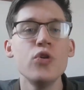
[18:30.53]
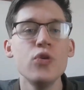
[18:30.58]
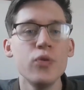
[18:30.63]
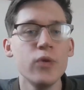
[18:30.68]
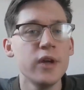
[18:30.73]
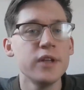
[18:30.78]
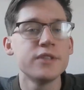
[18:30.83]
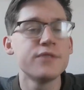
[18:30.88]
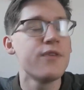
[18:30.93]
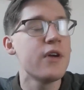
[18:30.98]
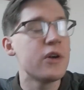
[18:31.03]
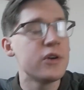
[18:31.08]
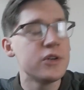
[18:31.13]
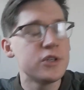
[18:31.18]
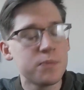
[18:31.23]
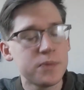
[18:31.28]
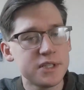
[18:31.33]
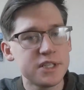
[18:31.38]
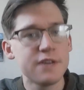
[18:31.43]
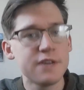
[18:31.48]
it's very
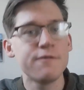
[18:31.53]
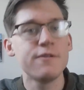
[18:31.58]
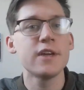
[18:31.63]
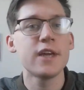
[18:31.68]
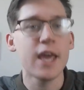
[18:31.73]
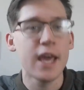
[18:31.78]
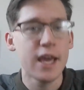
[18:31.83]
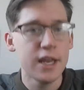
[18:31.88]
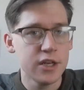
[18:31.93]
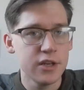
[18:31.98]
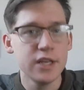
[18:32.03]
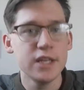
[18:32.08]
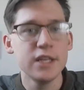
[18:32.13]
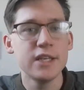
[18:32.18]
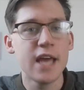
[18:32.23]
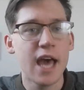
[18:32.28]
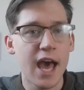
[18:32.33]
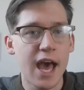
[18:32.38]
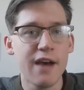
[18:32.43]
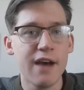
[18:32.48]
specific, and you need
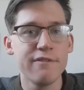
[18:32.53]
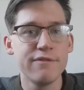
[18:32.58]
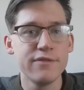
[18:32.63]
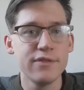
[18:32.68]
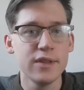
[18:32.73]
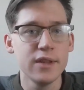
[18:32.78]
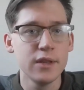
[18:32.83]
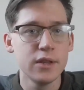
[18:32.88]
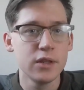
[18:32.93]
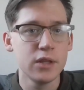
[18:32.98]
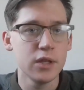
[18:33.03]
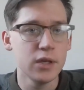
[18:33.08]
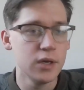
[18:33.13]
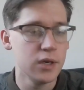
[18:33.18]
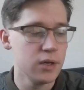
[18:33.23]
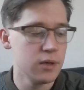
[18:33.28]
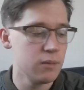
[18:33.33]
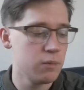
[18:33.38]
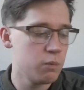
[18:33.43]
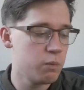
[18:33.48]
to have
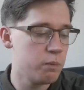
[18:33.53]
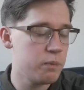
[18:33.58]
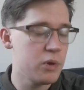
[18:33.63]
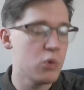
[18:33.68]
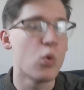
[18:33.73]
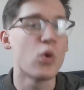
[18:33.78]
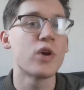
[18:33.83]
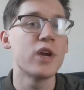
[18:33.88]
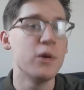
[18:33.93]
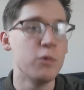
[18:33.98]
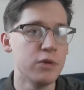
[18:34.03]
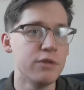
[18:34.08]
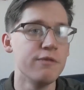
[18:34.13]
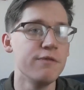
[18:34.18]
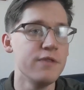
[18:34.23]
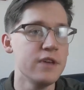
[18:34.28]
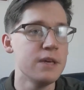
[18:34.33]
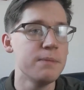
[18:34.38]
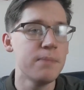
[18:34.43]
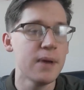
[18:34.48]
be working with
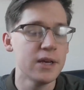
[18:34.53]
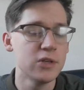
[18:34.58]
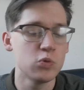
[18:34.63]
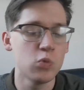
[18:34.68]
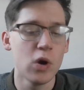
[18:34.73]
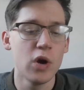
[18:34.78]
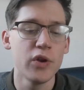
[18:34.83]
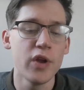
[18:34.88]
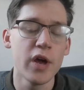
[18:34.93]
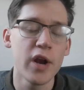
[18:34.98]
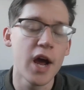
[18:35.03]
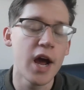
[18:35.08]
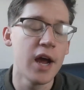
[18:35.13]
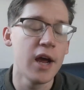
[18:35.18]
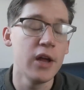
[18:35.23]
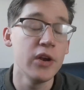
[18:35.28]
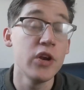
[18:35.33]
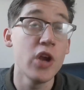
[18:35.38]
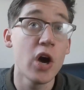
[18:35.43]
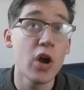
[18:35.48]
VEEP as well.
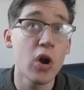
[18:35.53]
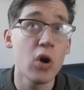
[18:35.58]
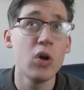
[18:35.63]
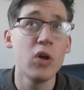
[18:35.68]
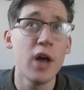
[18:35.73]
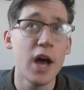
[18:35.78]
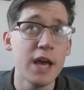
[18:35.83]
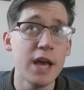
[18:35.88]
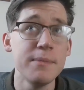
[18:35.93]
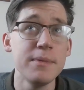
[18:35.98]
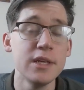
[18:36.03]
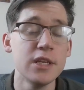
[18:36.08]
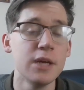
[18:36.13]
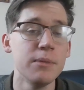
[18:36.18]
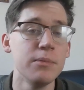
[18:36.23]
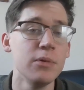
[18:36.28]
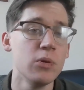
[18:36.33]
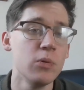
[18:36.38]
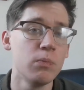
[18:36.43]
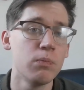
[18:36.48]
Not all
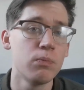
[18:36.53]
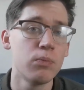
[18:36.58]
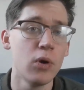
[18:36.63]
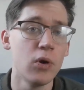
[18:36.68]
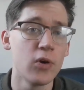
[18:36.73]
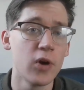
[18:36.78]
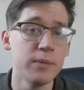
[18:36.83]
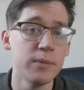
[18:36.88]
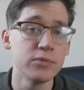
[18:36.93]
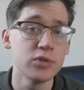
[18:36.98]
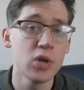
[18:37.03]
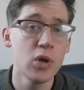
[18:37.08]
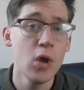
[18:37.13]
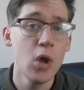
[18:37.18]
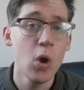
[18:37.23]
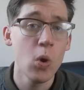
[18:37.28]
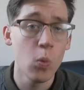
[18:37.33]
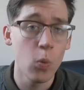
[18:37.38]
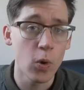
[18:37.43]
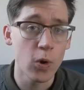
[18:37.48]
IBEW programs
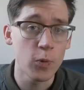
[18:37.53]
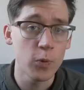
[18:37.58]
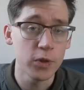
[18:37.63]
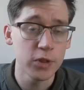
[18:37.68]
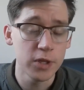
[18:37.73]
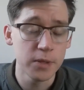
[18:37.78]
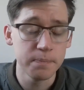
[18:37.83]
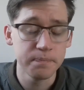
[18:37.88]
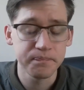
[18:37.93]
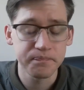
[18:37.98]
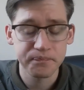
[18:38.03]
work with them.